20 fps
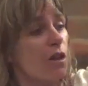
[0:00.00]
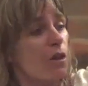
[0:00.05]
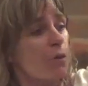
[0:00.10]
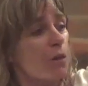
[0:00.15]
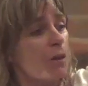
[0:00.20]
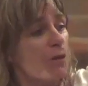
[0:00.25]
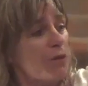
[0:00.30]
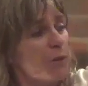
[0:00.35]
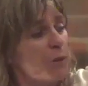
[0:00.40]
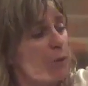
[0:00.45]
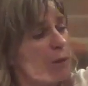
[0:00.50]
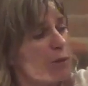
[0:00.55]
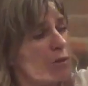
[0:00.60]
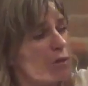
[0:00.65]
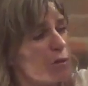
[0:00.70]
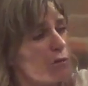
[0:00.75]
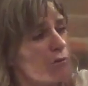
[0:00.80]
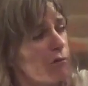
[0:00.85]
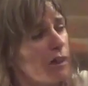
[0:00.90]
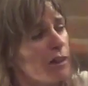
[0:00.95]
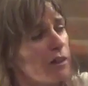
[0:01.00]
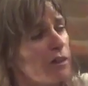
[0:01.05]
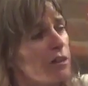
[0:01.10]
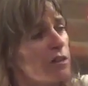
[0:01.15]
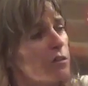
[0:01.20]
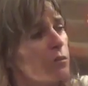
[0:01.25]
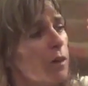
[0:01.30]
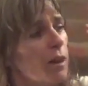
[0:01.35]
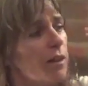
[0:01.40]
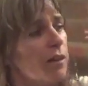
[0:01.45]
with the most
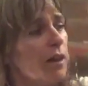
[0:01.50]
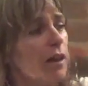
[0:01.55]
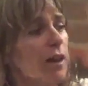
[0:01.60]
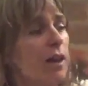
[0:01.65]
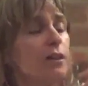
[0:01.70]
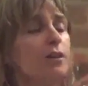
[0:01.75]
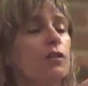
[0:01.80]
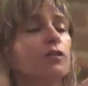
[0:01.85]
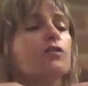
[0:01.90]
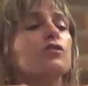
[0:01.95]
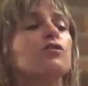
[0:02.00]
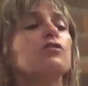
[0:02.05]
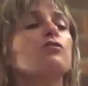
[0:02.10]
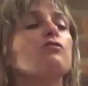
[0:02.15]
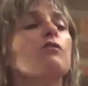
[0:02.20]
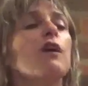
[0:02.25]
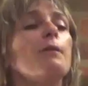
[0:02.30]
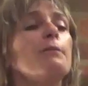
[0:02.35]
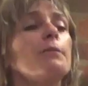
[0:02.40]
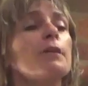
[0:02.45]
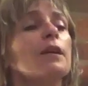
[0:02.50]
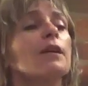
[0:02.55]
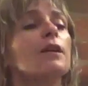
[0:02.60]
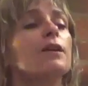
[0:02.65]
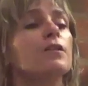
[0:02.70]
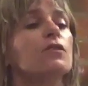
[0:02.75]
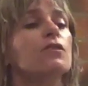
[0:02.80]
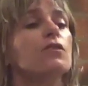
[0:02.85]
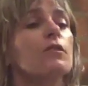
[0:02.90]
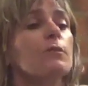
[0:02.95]
horrendous weather, and you're strapped
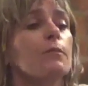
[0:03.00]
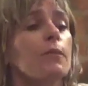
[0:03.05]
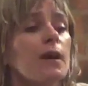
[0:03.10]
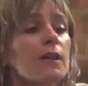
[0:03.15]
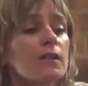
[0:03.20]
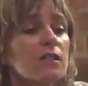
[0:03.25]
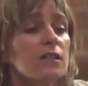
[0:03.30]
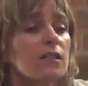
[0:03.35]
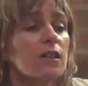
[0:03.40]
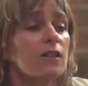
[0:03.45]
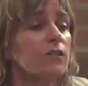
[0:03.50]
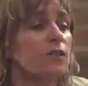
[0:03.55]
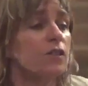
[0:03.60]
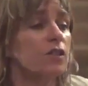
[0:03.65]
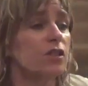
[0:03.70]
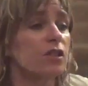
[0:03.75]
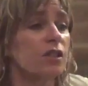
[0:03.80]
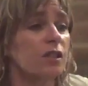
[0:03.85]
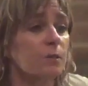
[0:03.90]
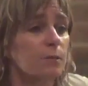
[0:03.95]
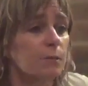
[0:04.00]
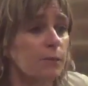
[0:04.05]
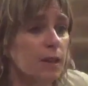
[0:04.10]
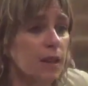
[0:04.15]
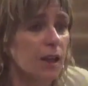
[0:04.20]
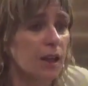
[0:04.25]
to the mast of the ship.